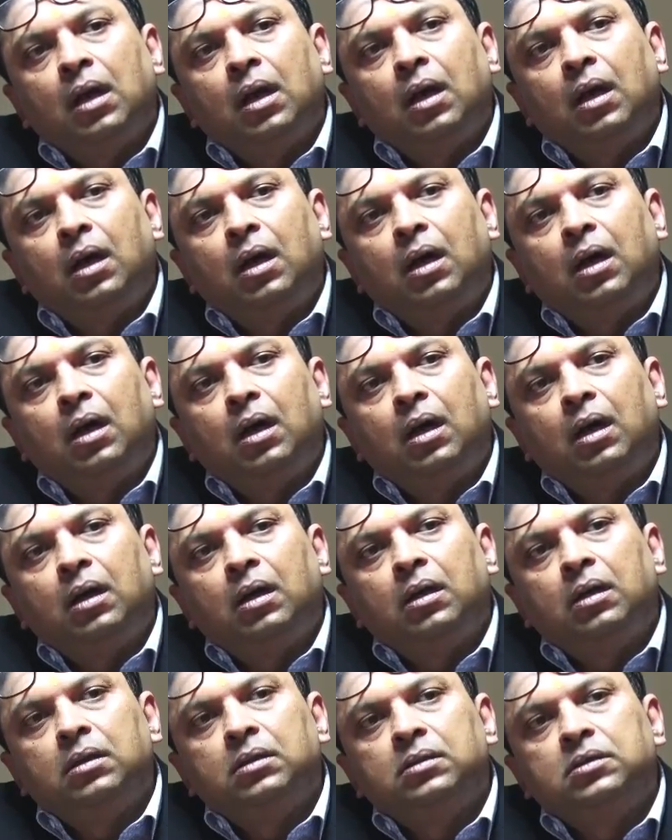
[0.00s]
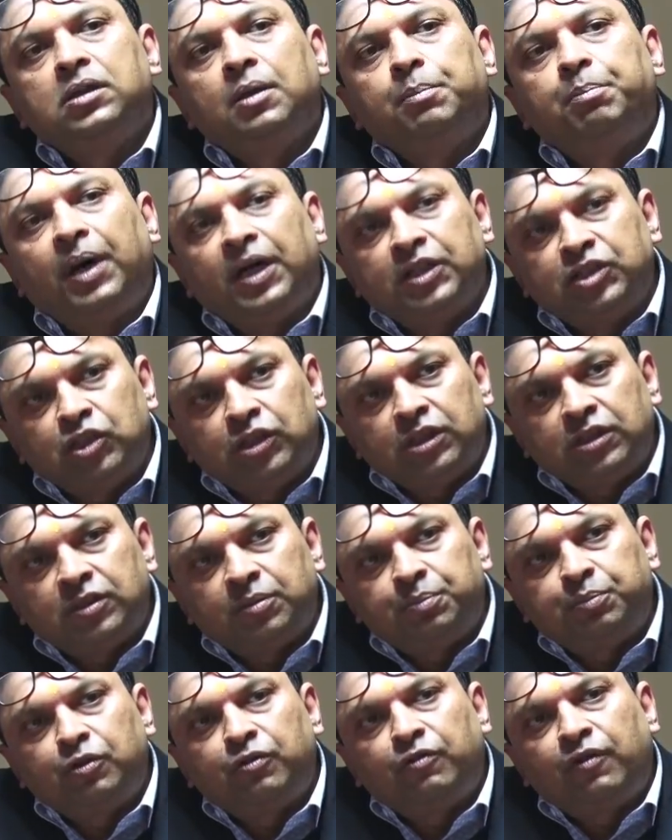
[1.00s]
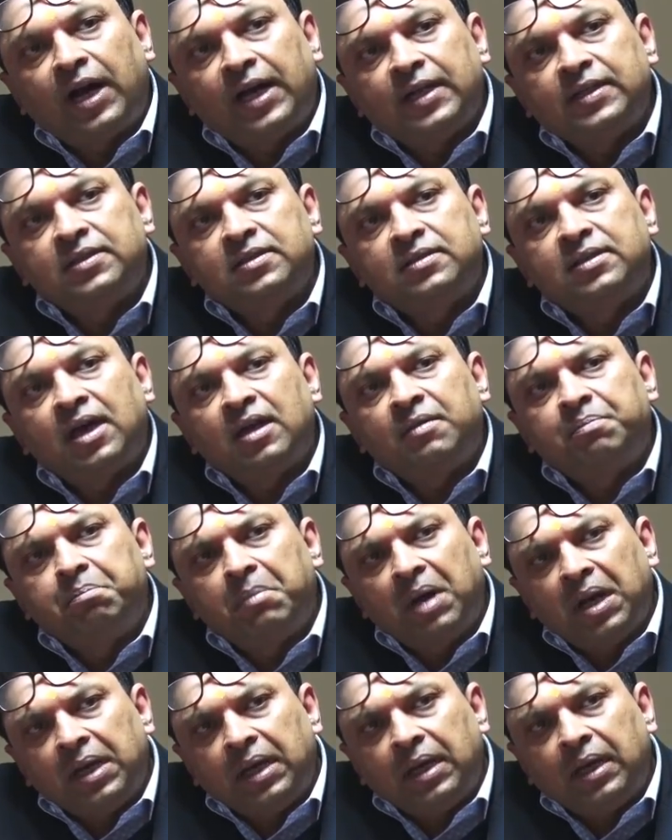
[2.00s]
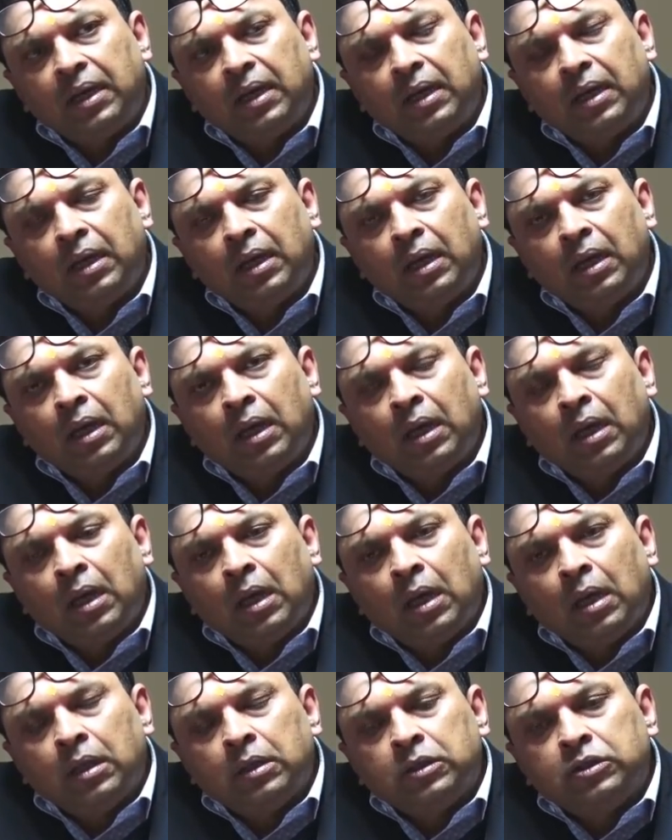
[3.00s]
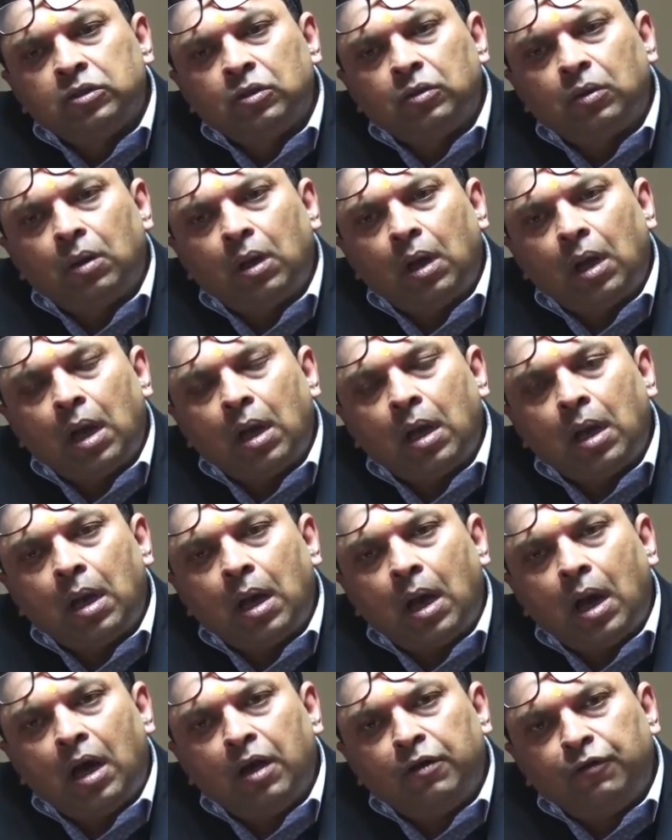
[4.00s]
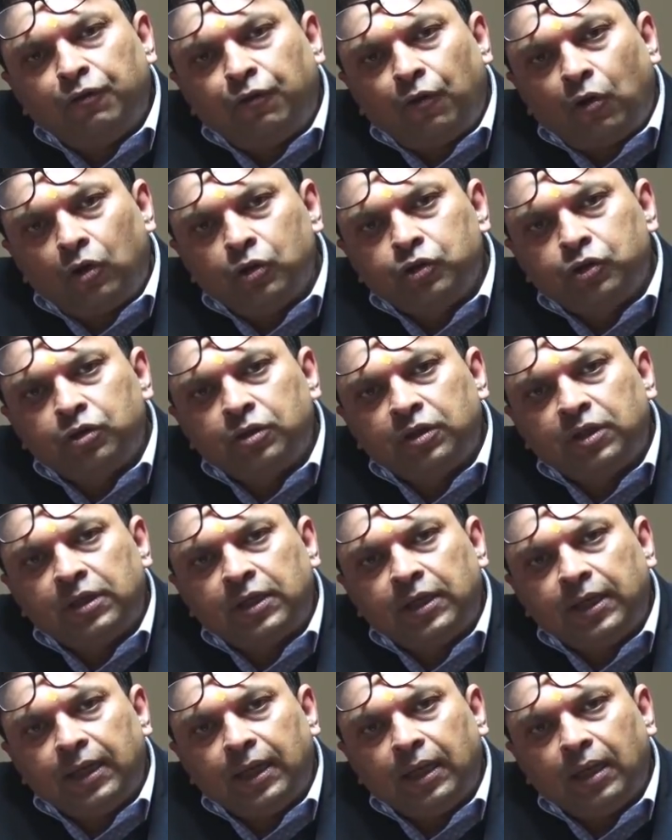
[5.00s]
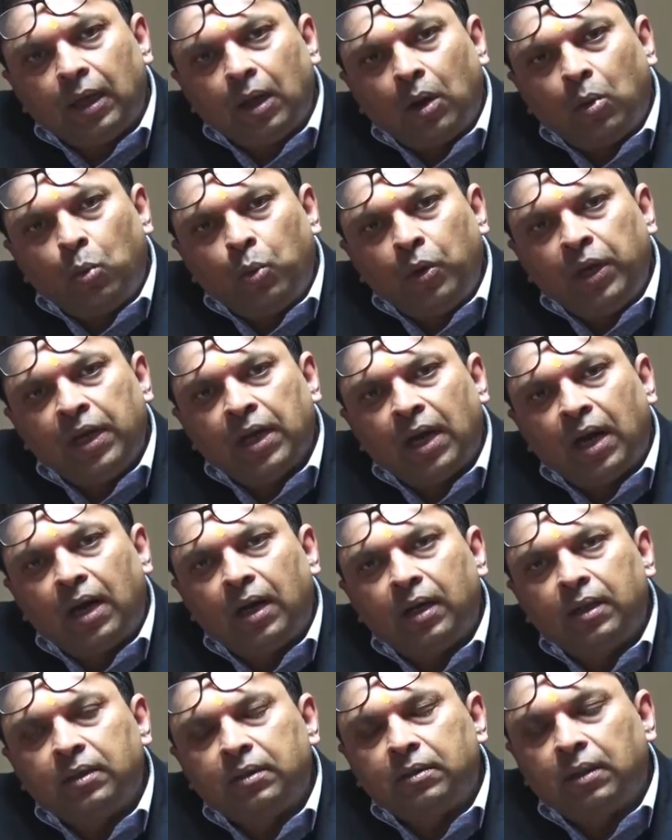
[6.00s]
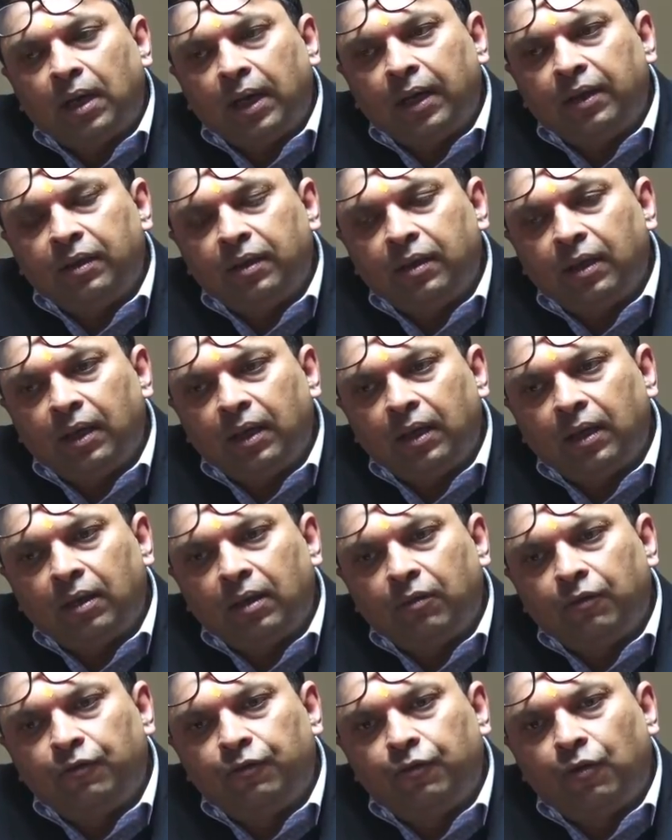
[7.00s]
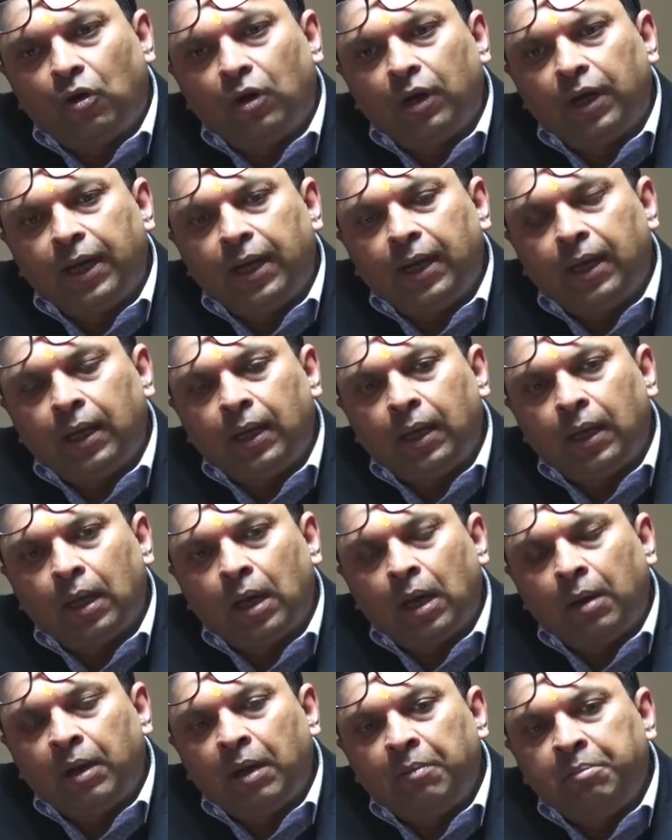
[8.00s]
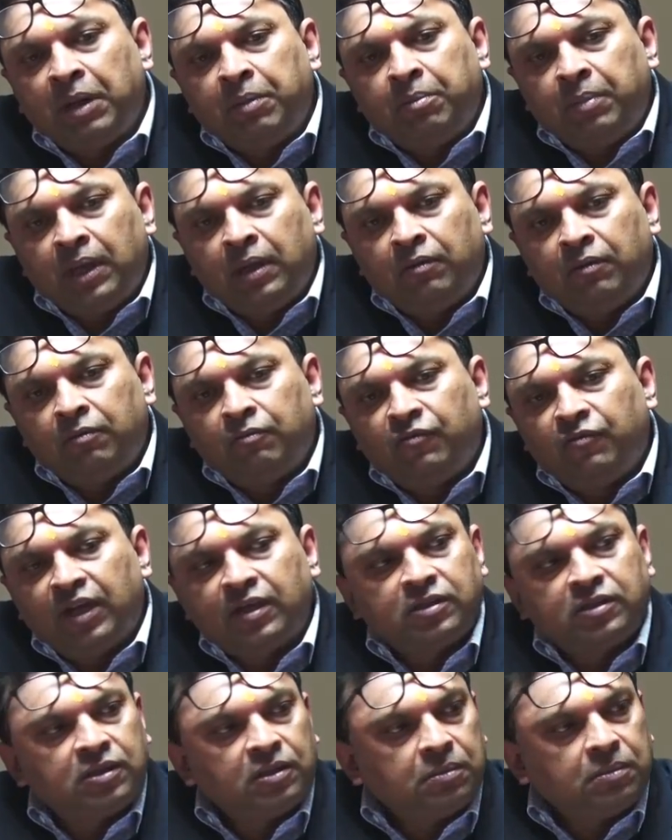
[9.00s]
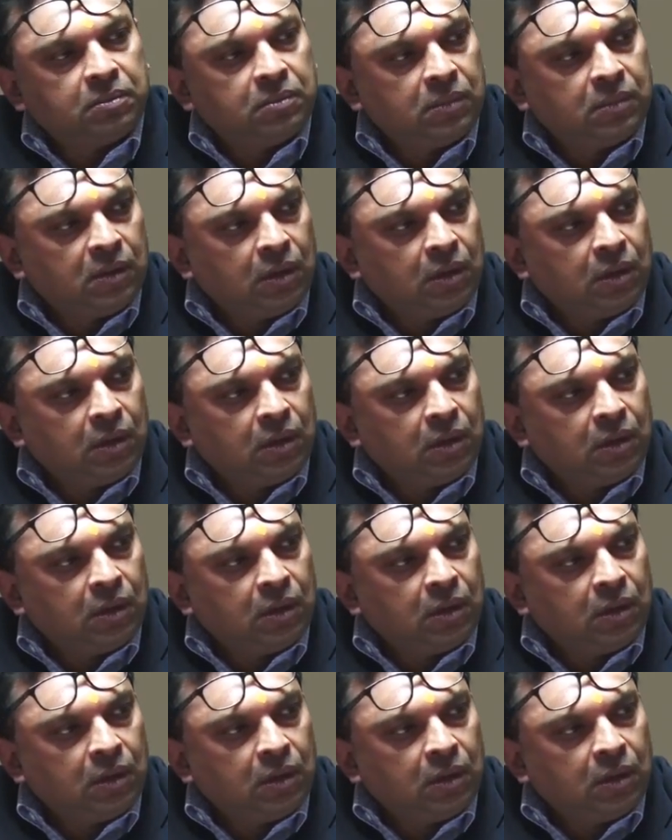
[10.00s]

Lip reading: the budget provides that money. So unfortunately, we are, I think, being victim